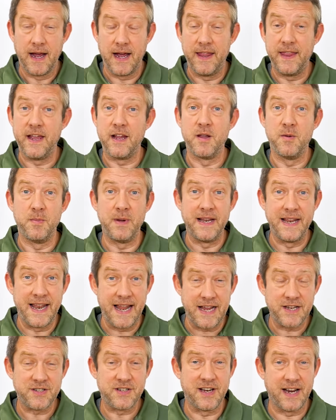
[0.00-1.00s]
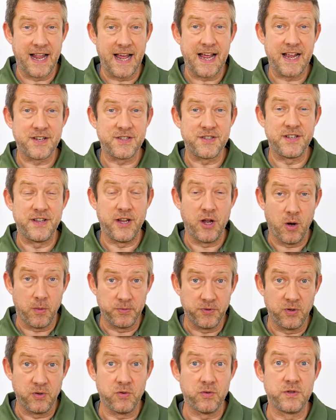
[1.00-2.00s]
and there can be less glass in the
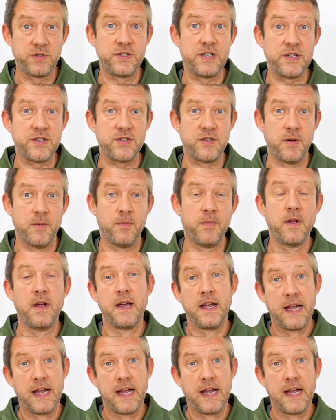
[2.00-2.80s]
optical system,